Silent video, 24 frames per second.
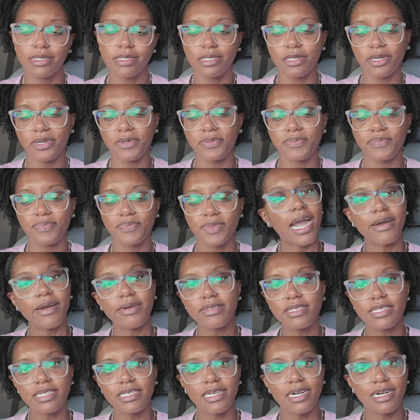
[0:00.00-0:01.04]
So I'll
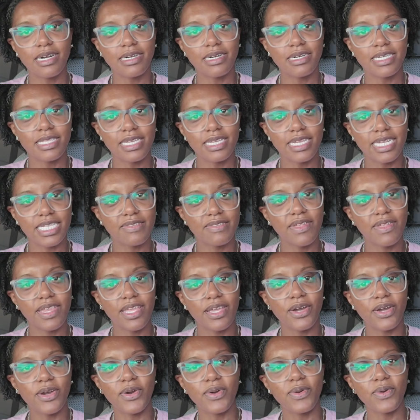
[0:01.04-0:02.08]
see y'all in the next
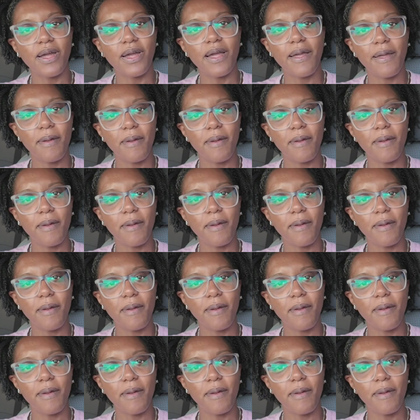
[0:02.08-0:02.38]
video.